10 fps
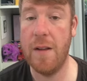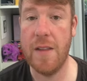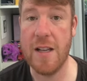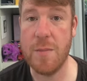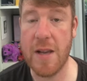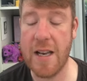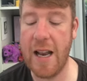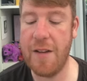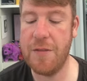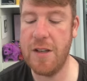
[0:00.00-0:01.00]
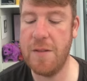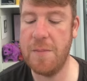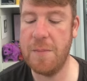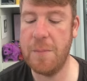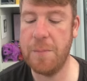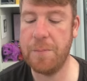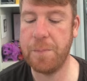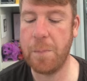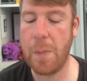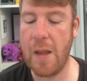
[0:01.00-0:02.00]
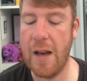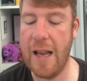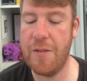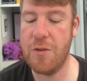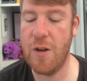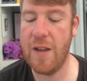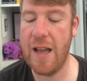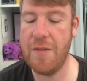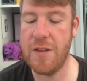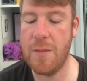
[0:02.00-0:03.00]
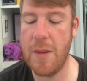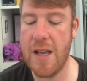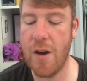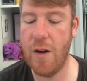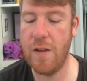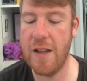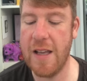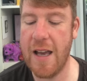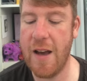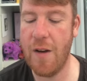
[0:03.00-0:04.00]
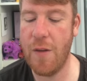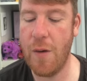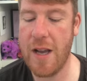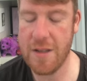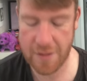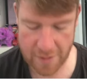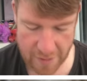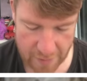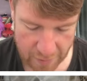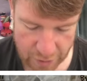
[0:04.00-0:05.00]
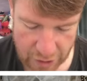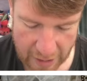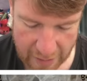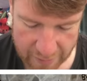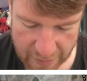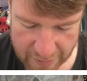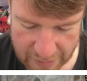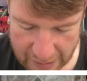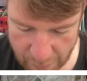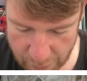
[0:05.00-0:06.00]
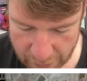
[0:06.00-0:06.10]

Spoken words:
There's me and Laughter on the left and me on the right. The Charles Darwin